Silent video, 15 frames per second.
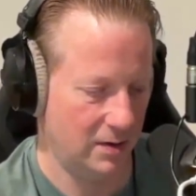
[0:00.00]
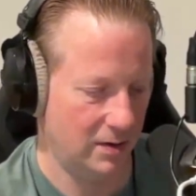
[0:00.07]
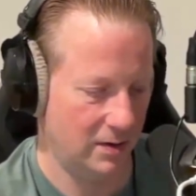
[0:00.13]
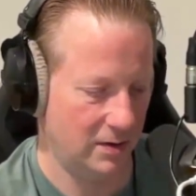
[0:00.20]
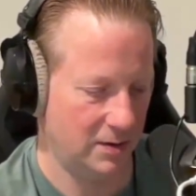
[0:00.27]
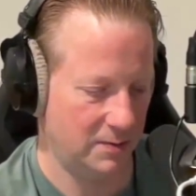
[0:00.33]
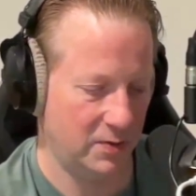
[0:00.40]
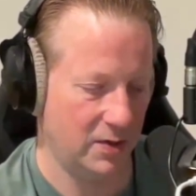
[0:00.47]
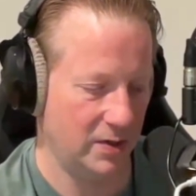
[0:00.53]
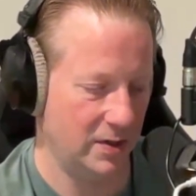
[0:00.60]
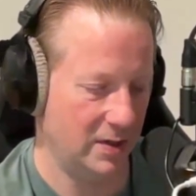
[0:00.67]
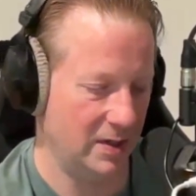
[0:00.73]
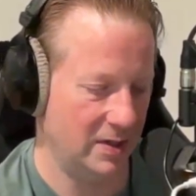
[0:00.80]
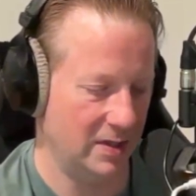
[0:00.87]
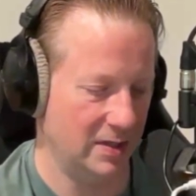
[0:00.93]
Let's put
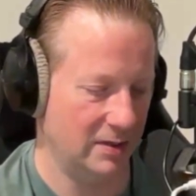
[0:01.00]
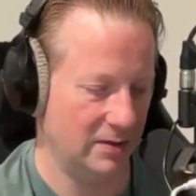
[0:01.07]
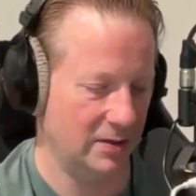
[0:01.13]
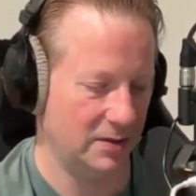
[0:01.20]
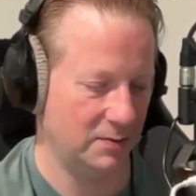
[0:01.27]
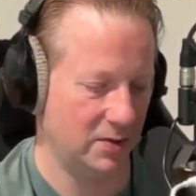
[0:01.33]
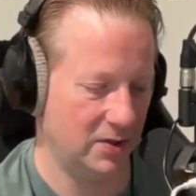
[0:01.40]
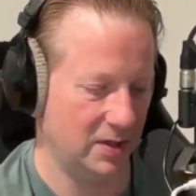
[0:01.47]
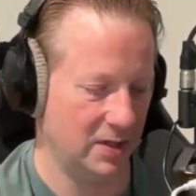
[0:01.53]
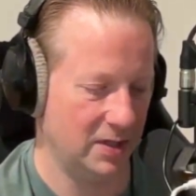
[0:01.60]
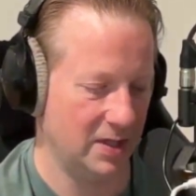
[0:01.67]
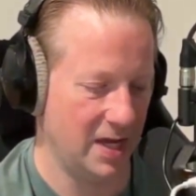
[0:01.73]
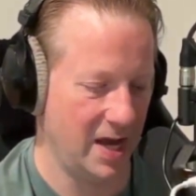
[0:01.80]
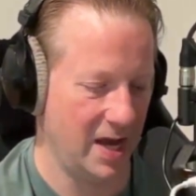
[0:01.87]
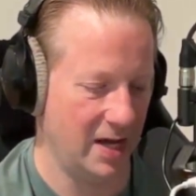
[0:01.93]
just put the
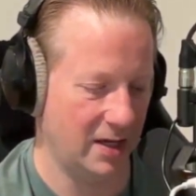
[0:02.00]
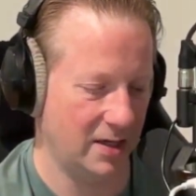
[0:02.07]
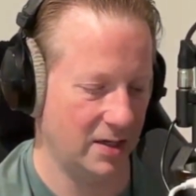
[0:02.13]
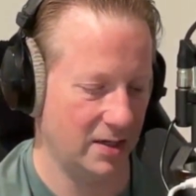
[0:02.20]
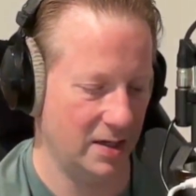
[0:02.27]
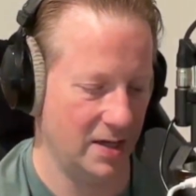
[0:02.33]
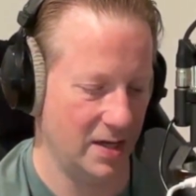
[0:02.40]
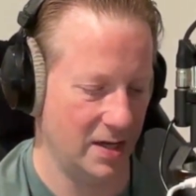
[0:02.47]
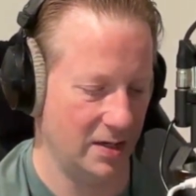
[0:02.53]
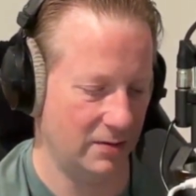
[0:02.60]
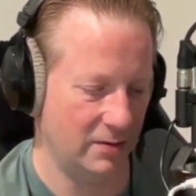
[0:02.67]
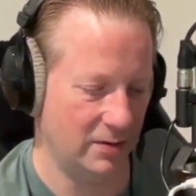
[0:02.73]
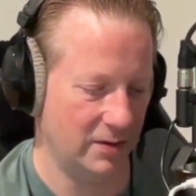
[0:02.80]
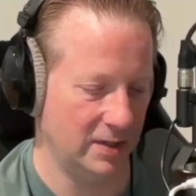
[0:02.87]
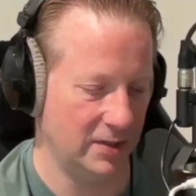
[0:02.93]
attack and
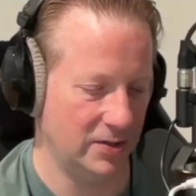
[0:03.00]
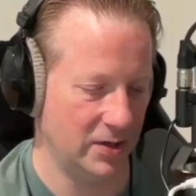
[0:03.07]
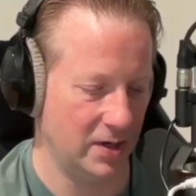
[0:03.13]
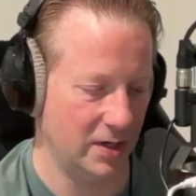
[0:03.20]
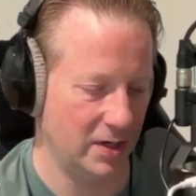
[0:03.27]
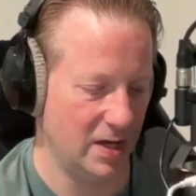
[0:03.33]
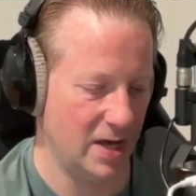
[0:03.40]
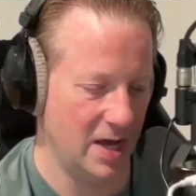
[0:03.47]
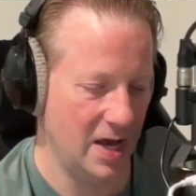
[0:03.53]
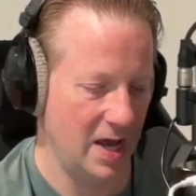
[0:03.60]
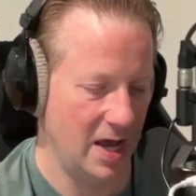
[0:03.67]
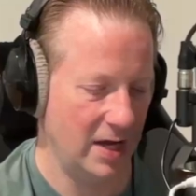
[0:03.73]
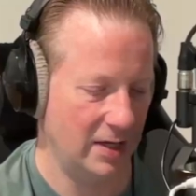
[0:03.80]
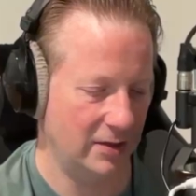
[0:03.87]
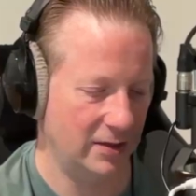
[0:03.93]
release on,
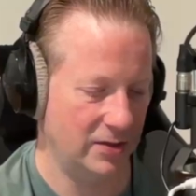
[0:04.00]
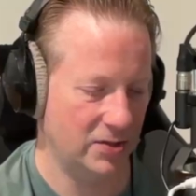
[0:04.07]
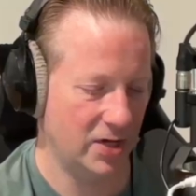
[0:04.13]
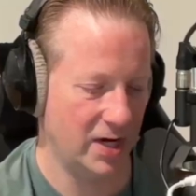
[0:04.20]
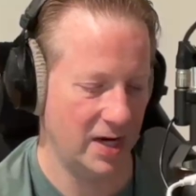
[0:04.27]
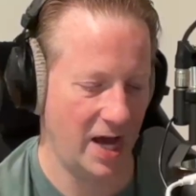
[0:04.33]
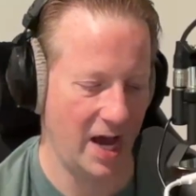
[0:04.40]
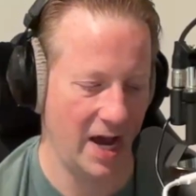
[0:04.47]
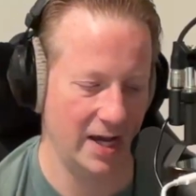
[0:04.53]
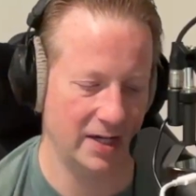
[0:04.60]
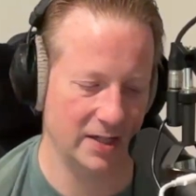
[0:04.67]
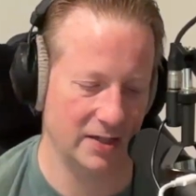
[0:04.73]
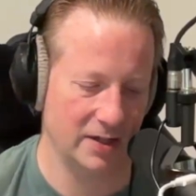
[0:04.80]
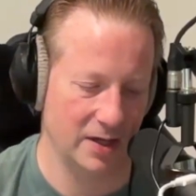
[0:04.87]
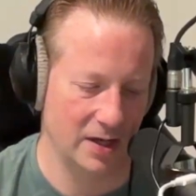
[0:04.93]
and at least try and hide
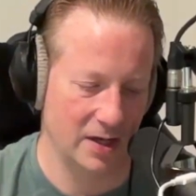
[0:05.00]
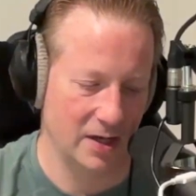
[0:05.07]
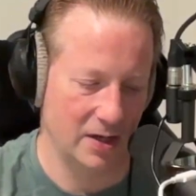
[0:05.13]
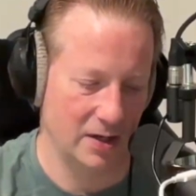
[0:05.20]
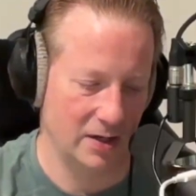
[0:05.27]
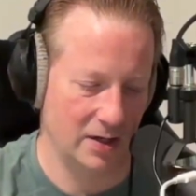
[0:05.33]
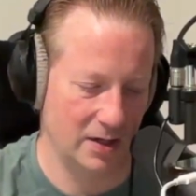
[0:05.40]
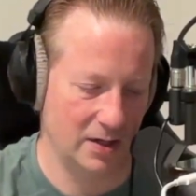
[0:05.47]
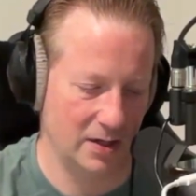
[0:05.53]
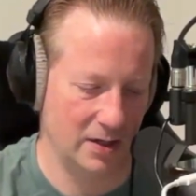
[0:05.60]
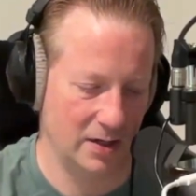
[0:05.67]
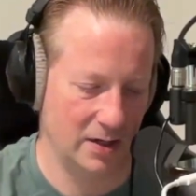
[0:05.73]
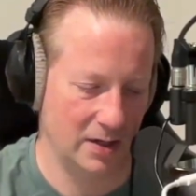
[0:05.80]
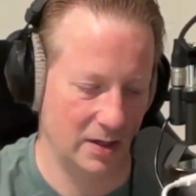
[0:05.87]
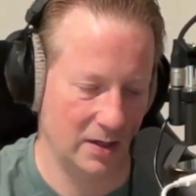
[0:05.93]
it
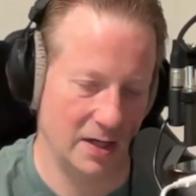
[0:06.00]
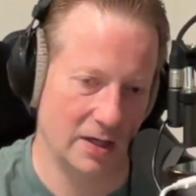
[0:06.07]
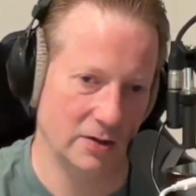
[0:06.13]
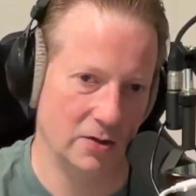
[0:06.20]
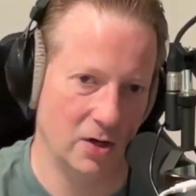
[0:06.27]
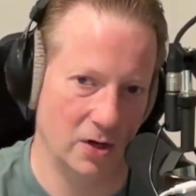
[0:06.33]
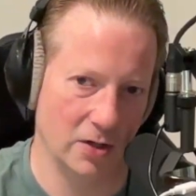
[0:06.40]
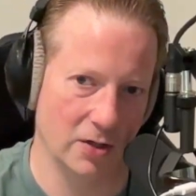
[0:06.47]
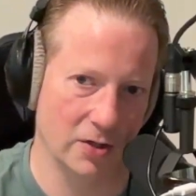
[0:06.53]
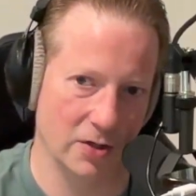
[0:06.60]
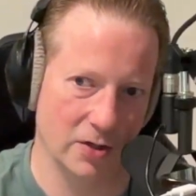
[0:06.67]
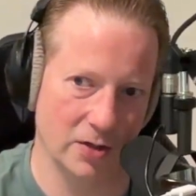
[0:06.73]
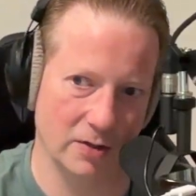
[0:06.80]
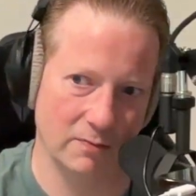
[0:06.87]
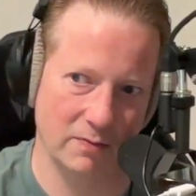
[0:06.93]
in a
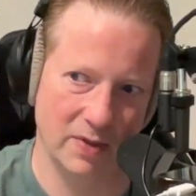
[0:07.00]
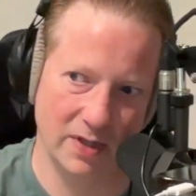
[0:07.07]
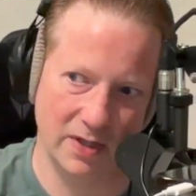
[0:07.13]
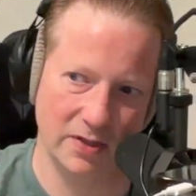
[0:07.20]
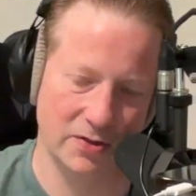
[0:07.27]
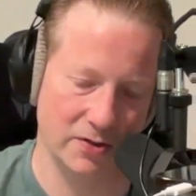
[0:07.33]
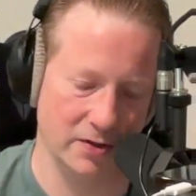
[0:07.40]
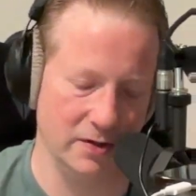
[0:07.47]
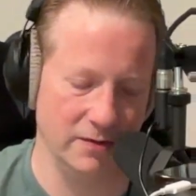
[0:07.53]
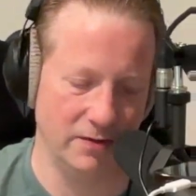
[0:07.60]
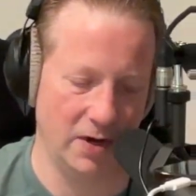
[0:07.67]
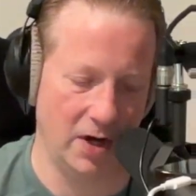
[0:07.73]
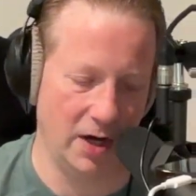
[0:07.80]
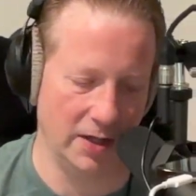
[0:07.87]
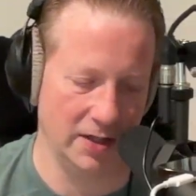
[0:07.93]
longer piece of
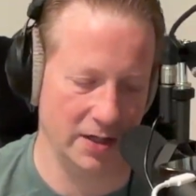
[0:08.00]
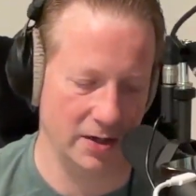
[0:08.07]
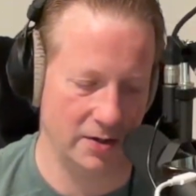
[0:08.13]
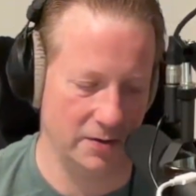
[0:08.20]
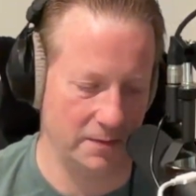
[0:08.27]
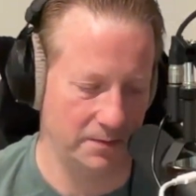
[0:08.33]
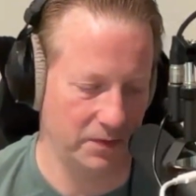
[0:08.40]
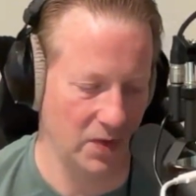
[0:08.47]
audio.